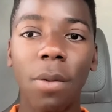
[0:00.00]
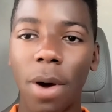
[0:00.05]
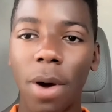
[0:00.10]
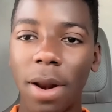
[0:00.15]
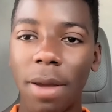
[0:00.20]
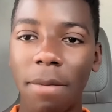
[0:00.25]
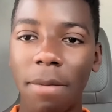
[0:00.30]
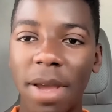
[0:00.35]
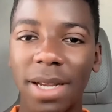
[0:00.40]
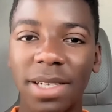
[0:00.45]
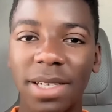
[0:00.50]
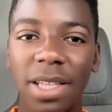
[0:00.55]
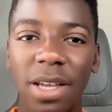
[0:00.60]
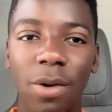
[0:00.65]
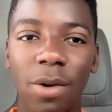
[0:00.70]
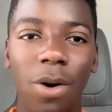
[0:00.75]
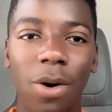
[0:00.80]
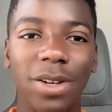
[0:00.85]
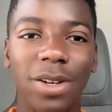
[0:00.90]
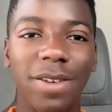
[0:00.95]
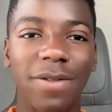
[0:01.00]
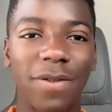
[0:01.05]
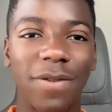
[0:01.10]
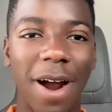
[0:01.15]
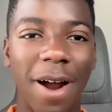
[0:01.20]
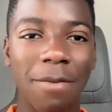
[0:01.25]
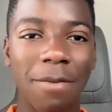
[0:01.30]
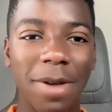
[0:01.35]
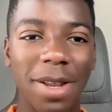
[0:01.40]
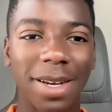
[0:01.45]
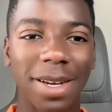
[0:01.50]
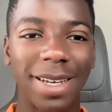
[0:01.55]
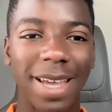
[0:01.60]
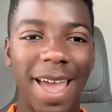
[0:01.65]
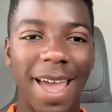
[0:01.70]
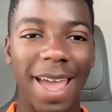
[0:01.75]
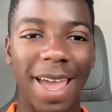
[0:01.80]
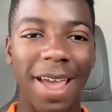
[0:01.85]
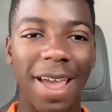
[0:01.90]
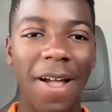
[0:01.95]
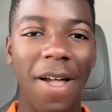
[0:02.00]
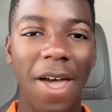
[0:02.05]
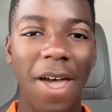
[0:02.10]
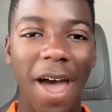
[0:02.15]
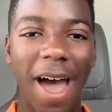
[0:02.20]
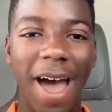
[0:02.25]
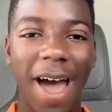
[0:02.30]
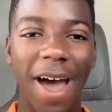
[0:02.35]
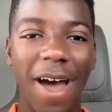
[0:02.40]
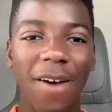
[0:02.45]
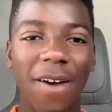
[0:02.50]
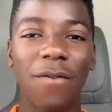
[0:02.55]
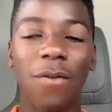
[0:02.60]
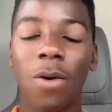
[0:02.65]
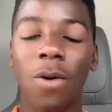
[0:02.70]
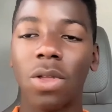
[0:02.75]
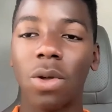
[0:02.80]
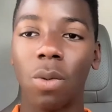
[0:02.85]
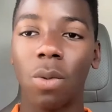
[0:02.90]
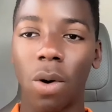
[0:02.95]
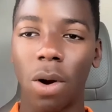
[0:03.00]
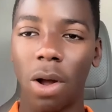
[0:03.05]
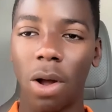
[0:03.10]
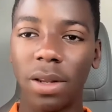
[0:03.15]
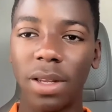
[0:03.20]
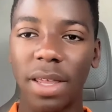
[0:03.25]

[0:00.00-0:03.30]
want to miss the World Environment Day uh, for the world.